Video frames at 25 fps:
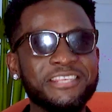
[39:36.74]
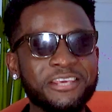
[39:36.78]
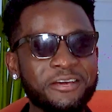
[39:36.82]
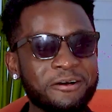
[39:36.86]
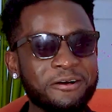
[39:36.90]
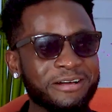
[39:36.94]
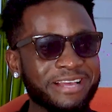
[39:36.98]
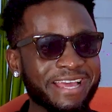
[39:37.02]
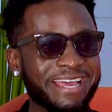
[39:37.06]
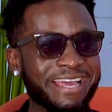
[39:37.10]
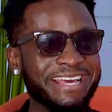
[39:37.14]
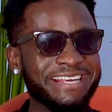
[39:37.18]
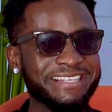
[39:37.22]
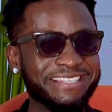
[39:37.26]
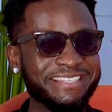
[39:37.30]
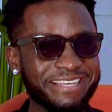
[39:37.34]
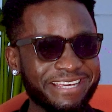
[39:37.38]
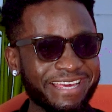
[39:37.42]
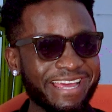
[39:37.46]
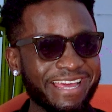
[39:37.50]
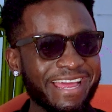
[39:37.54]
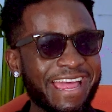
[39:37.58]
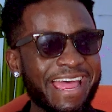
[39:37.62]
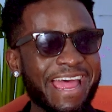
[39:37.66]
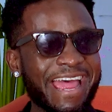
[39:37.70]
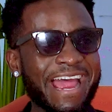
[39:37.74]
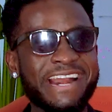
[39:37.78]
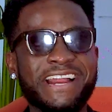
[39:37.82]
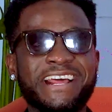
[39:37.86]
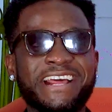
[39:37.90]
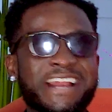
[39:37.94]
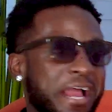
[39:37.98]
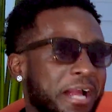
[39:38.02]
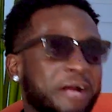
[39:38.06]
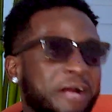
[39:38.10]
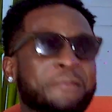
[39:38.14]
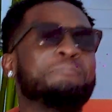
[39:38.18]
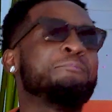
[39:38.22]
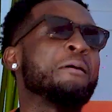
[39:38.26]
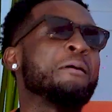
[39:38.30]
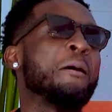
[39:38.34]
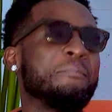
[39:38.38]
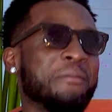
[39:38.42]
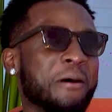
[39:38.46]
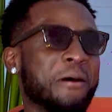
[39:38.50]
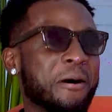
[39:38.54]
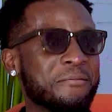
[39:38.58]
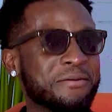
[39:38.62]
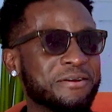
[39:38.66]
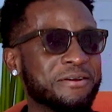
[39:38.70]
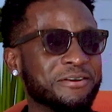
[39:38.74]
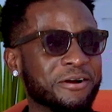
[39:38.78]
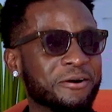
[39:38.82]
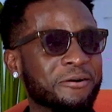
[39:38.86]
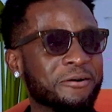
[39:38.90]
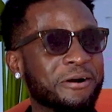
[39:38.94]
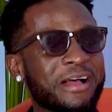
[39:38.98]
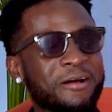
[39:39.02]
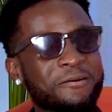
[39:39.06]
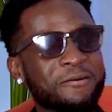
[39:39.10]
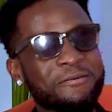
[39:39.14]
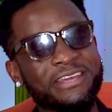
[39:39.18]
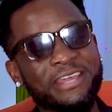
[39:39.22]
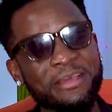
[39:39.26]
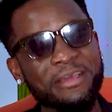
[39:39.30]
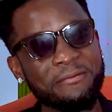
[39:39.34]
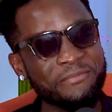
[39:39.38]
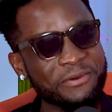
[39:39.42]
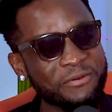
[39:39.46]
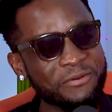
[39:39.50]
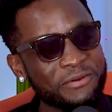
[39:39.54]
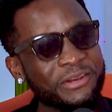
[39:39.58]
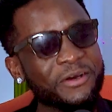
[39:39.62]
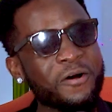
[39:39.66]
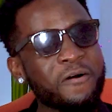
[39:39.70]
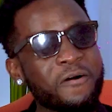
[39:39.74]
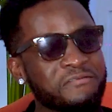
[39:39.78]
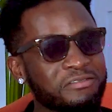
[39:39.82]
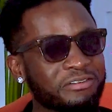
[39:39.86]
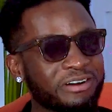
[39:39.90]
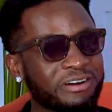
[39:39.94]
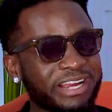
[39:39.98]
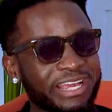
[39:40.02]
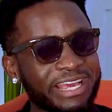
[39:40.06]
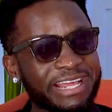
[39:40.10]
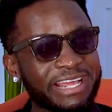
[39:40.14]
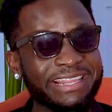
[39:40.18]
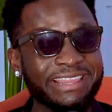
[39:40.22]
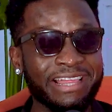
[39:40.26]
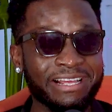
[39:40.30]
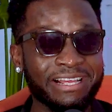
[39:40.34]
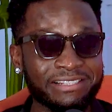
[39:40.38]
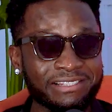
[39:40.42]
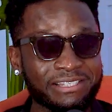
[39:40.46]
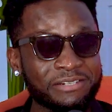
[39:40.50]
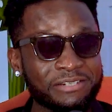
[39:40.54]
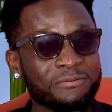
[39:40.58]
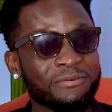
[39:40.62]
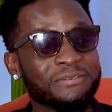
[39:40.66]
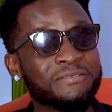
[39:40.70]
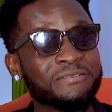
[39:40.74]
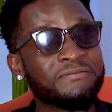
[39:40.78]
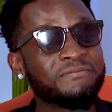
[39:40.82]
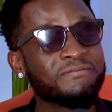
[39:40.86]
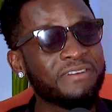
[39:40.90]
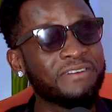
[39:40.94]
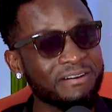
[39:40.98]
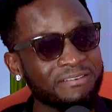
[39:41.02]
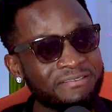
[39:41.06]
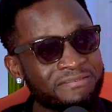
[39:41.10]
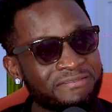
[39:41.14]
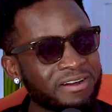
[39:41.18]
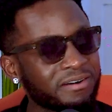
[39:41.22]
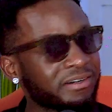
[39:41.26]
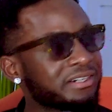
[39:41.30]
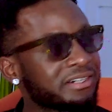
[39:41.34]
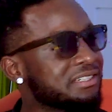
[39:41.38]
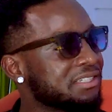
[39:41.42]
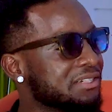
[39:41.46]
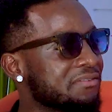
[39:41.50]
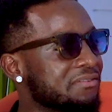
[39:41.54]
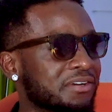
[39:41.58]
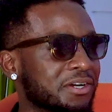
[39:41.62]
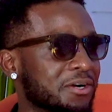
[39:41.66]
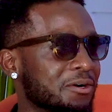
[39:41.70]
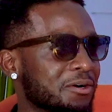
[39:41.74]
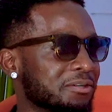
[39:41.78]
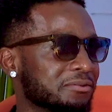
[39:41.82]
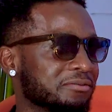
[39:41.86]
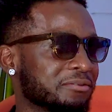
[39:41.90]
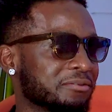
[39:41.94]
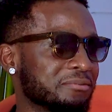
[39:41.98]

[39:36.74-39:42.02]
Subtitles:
he okay? Is he?" And then I pop up. You know, we kept doing it over again. That scene was very, very difficult for me.